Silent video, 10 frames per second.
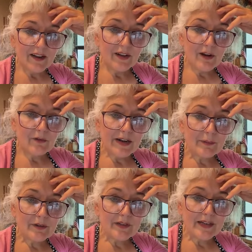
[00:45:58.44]
Hello,
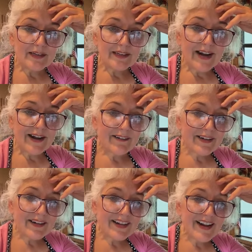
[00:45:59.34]
neighbor says
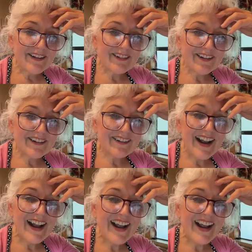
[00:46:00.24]
Karen King Crew.